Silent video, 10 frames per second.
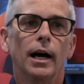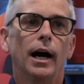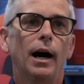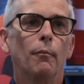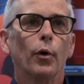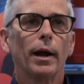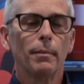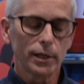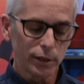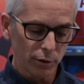What I'm
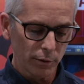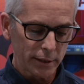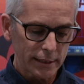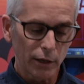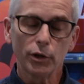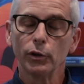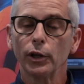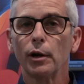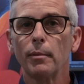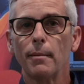going to do is tell you a
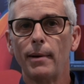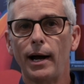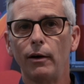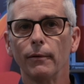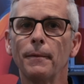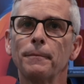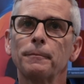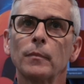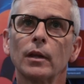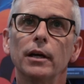little bit about,
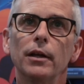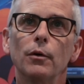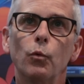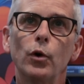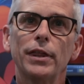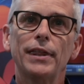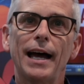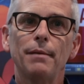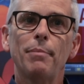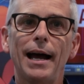with
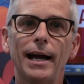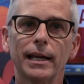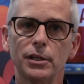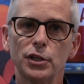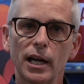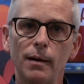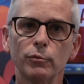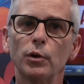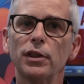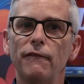that package, it
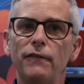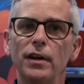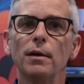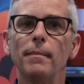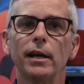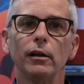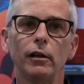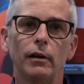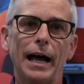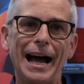comes with the
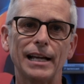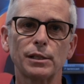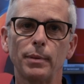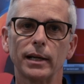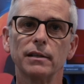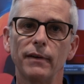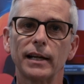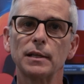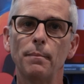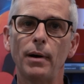fundamental aspects of
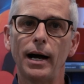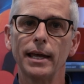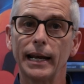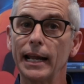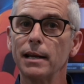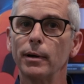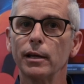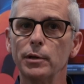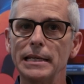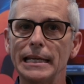XMPie that
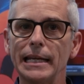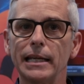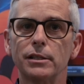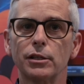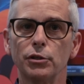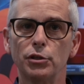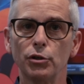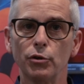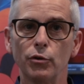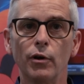anybody would need to
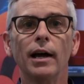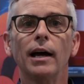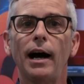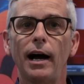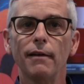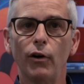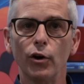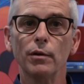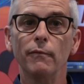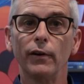do high
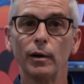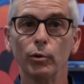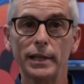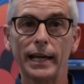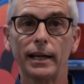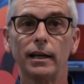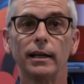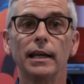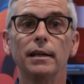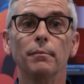volume variable
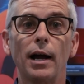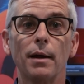data and